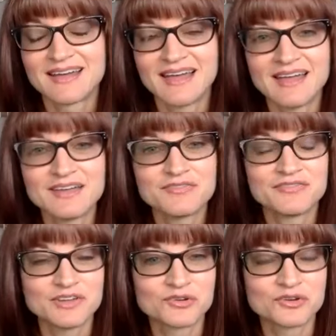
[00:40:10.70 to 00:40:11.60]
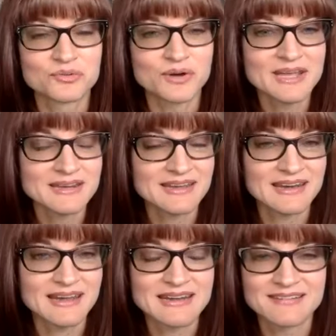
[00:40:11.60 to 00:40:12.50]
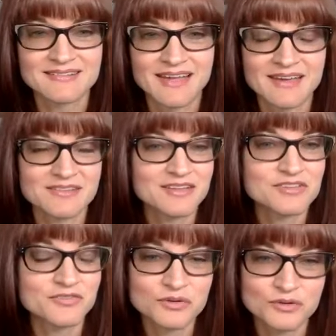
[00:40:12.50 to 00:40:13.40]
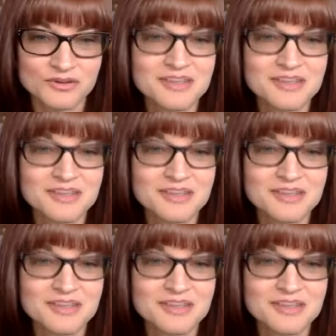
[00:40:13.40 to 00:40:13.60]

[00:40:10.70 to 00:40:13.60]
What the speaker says: I feel great and I need a lot less food.